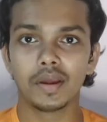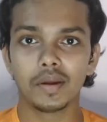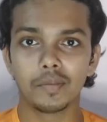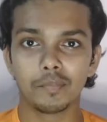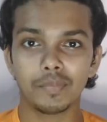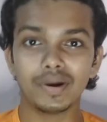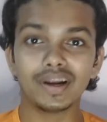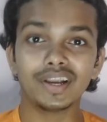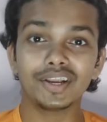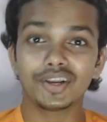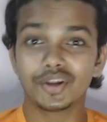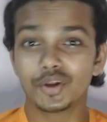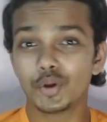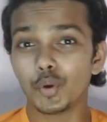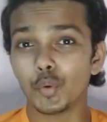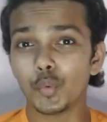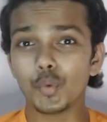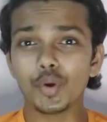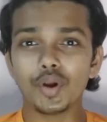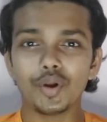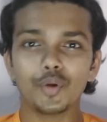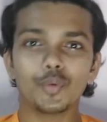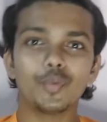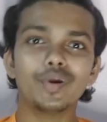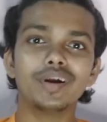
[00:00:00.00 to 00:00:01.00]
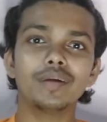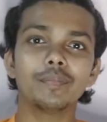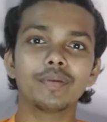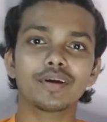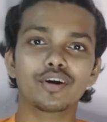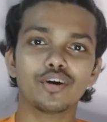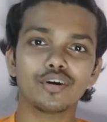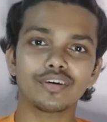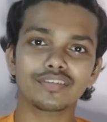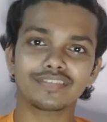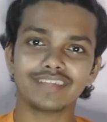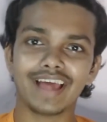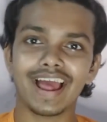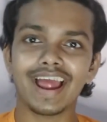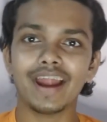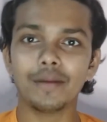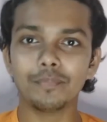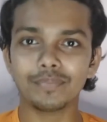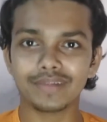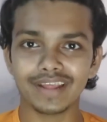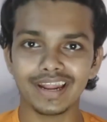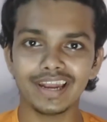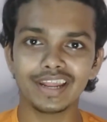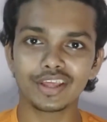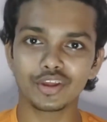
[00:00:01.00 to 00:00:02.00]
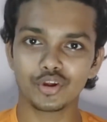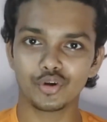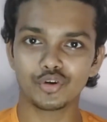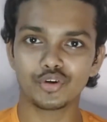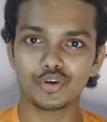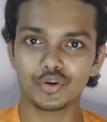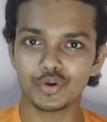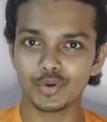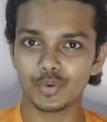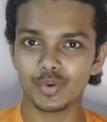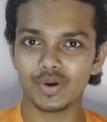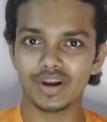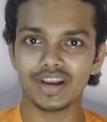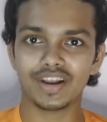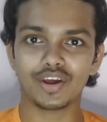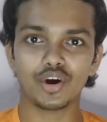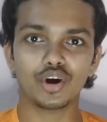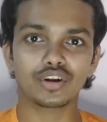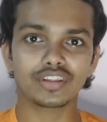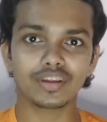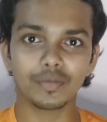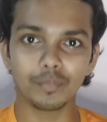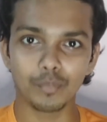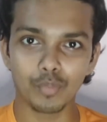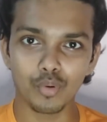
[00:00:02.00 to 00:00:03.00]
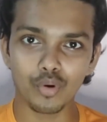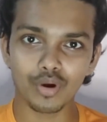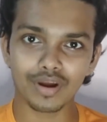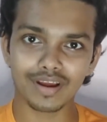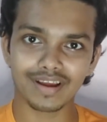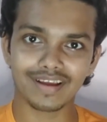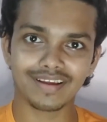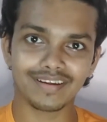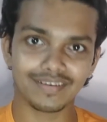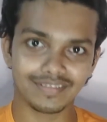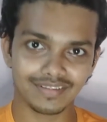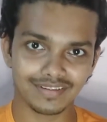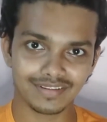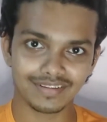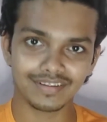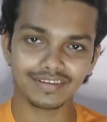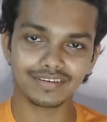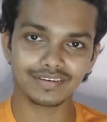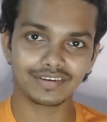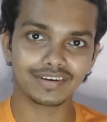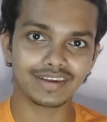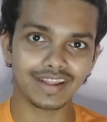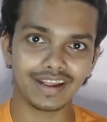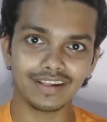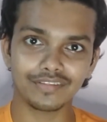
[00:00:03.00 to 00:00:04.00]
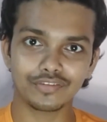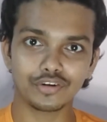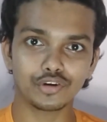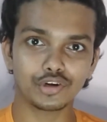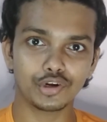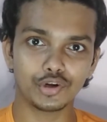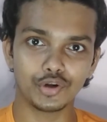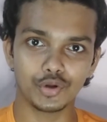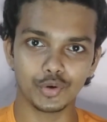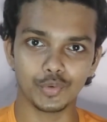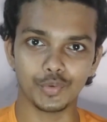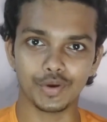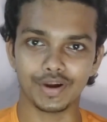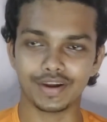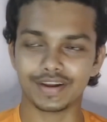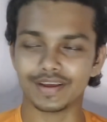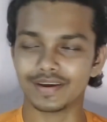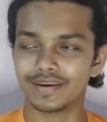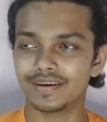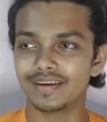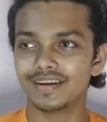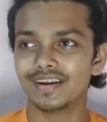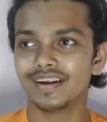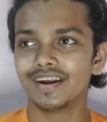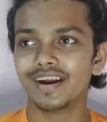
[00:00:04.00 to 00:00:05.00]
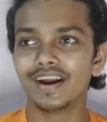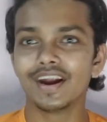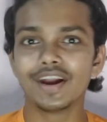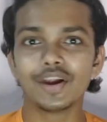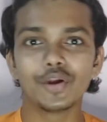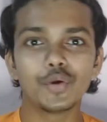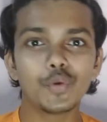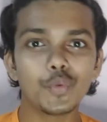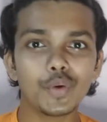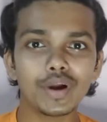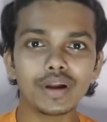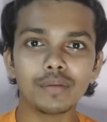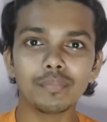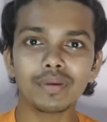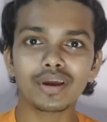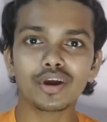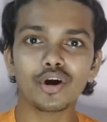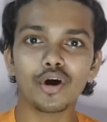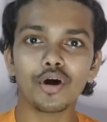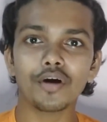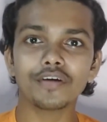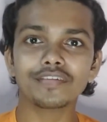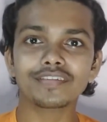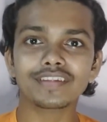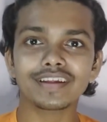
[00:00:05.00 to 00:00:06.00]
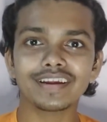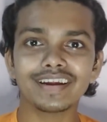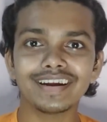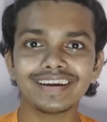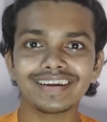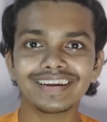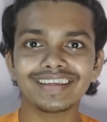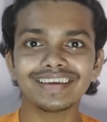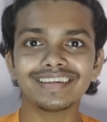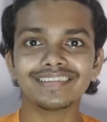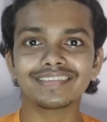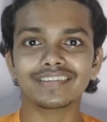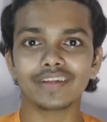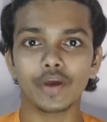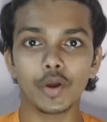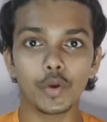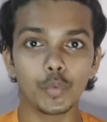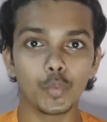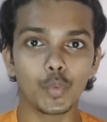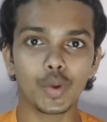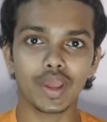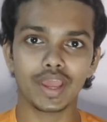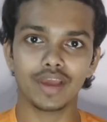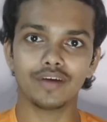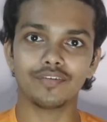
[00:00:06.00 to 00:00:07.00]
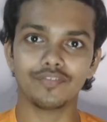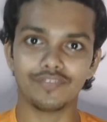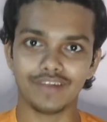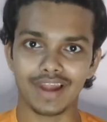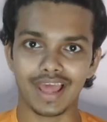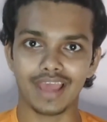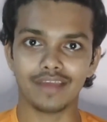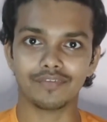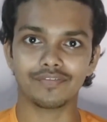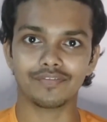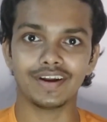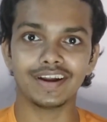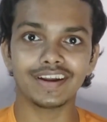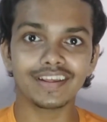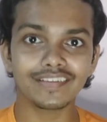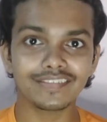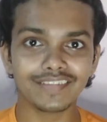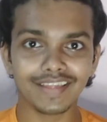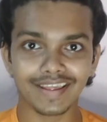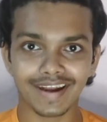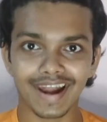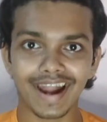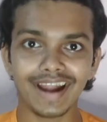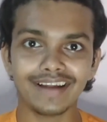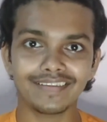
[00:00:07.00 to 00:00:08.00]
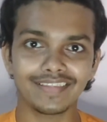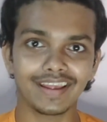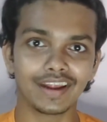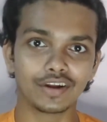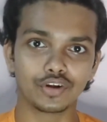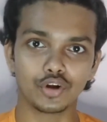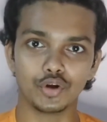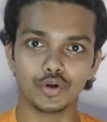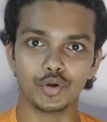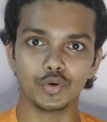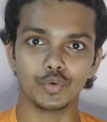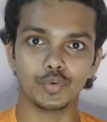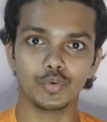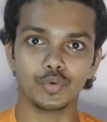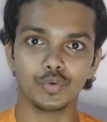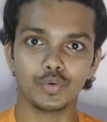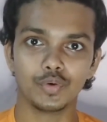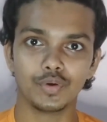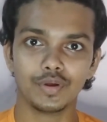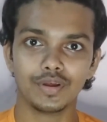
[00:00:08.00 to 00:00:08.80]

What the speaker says: But don't do it because I am telling you to do it or the book tells you to do it. Do it because it is a way of life, it is the right thing to do.